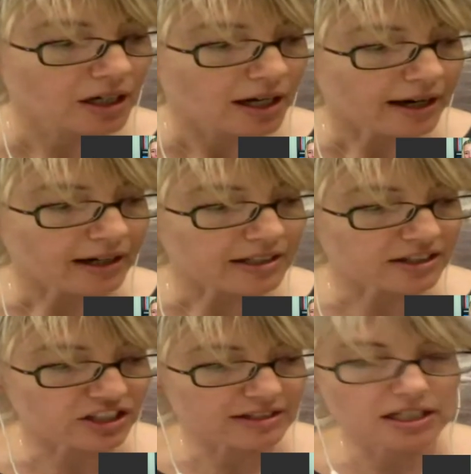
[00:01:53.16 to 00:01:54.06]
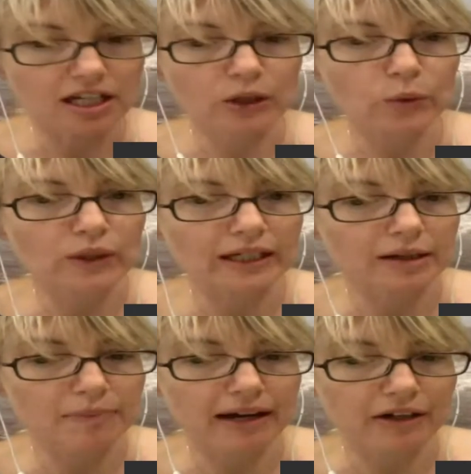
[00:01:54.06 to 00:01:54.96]
So just a
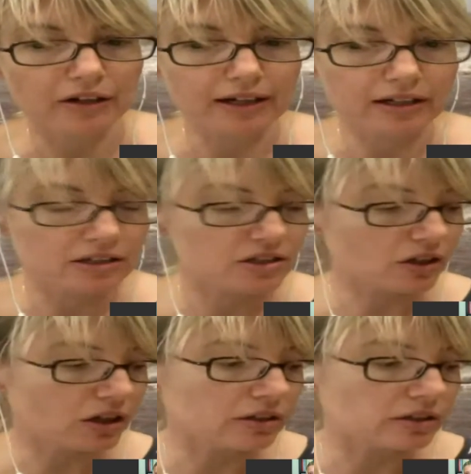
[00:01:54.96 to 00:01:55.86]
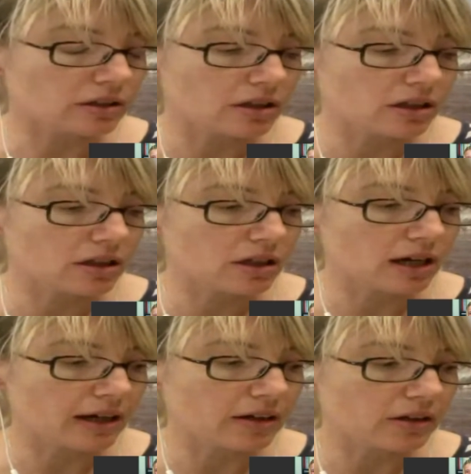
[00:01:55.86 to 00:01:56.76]
quick background on
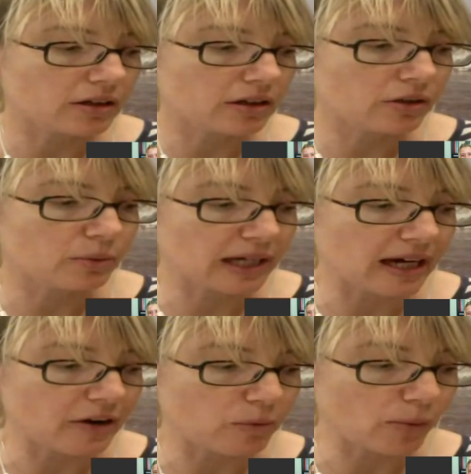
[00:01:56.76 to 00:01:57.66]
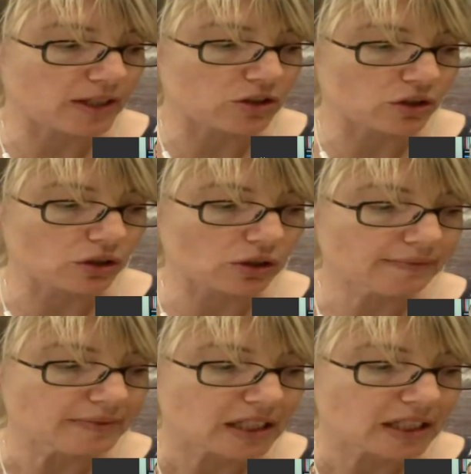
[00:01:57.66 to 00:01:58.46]
who we are and what we do.